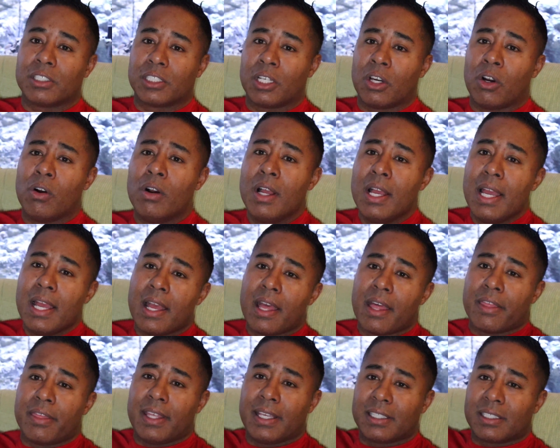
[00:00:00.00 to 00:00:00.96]
So
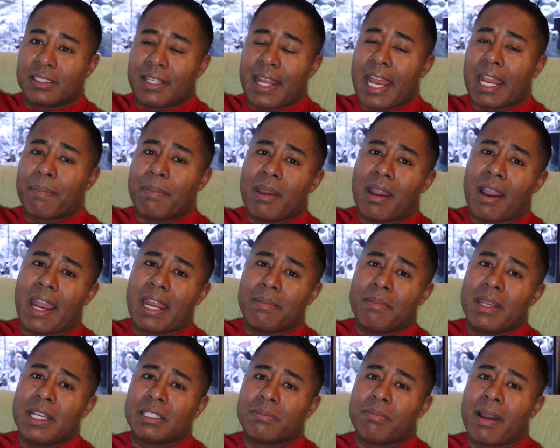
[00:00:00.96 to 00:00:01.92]
this tank
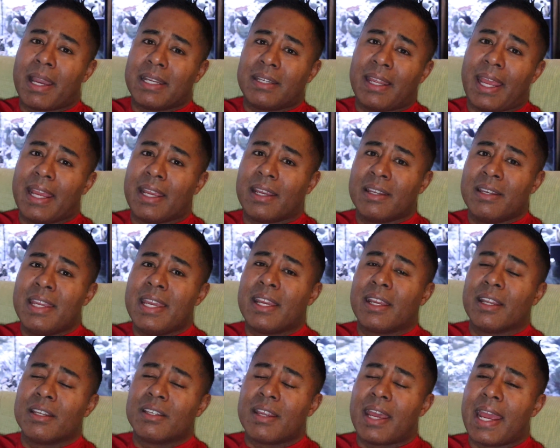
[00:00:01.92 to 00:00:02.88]
behind me is my
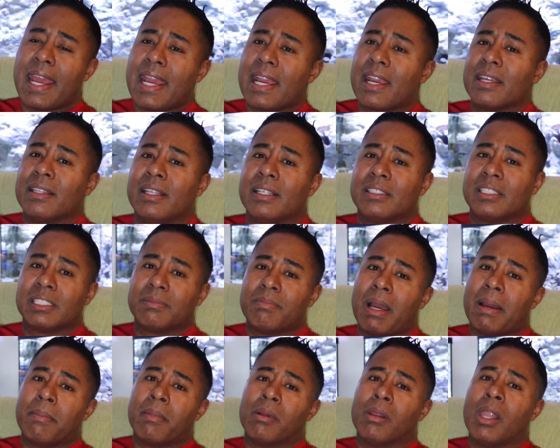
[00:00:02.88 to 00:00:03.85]
Tanganyikan tank, and this is
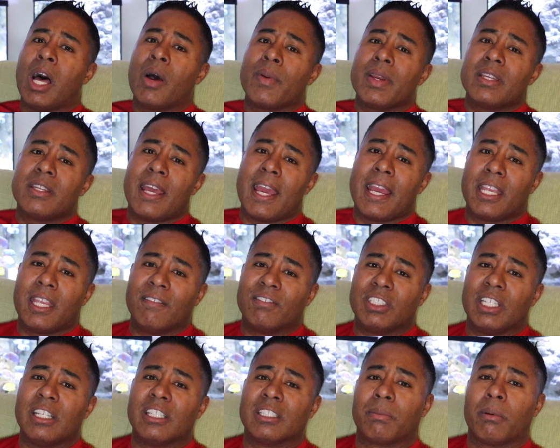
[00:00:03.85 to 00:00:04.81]
my Malawi tank. You've
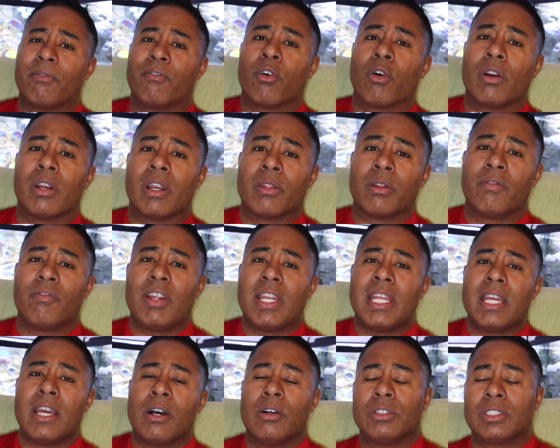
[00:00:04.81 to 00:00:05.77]
seen this before in other
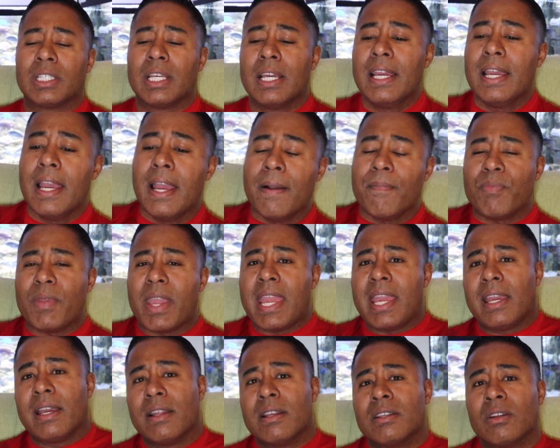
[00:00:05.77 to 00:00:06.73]
videos.
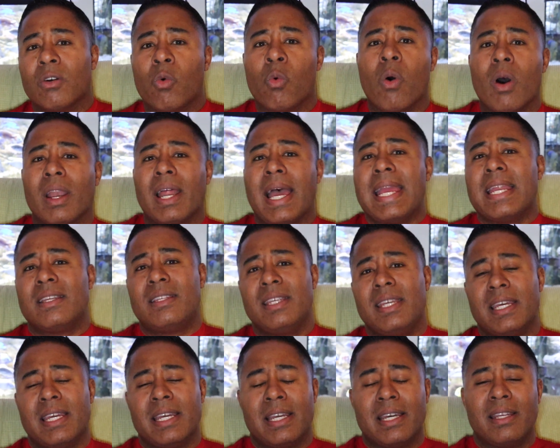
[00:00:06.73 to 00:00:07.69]
And what I
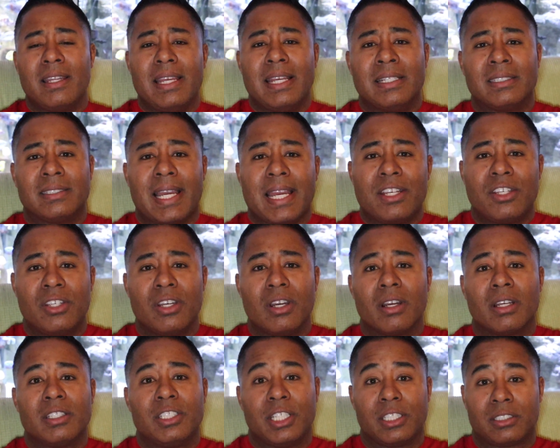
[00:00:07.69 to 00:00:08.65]
did is I
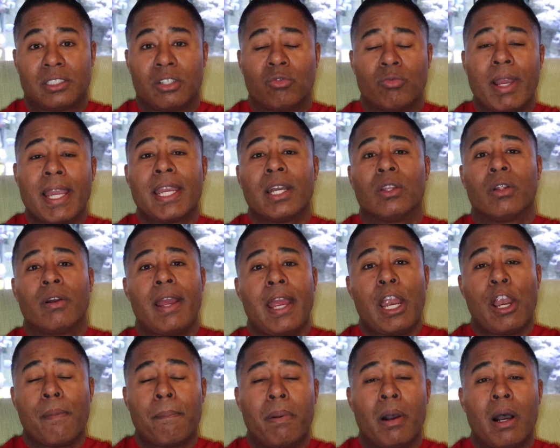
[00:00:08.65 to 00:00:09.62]
took just a regular
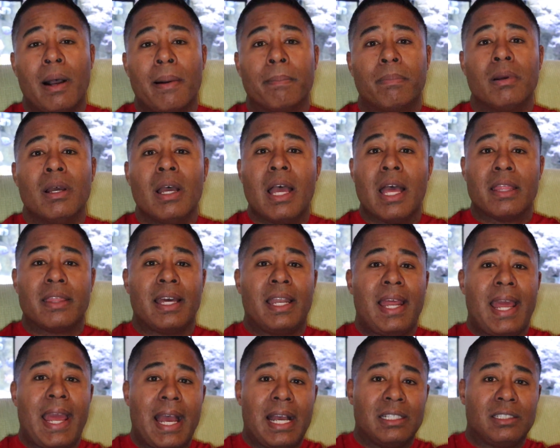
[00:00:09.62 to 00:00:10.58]
air pump
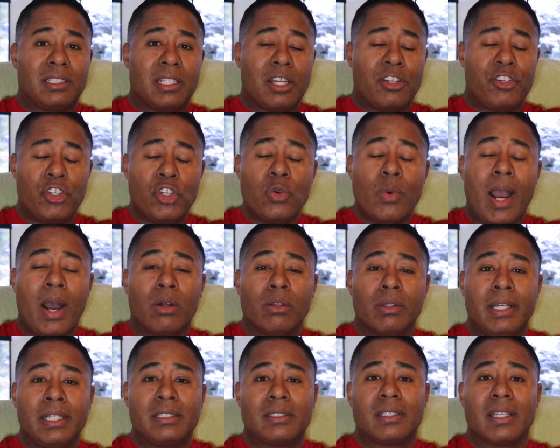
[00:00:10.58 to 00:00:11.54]
that has uh, two
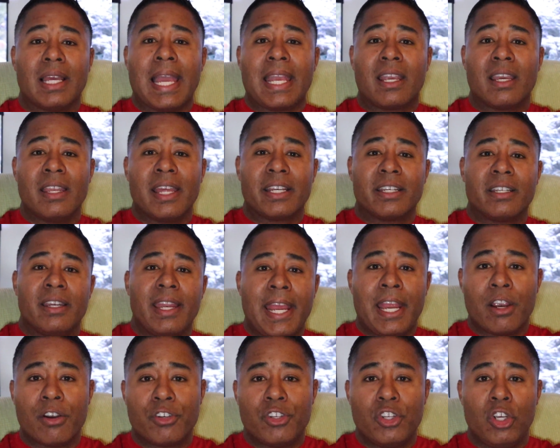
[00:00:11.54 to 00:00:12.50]
outlets. I connected
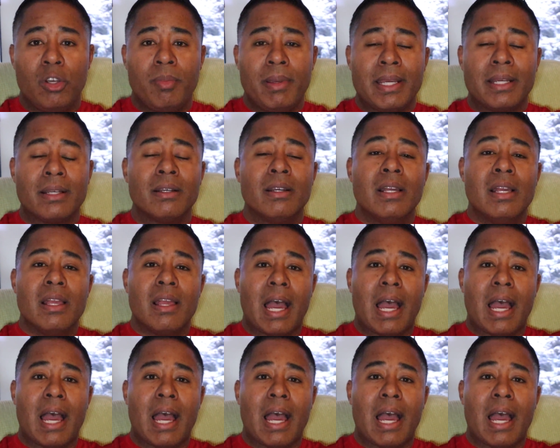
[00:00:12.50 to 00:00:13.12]
air tubing.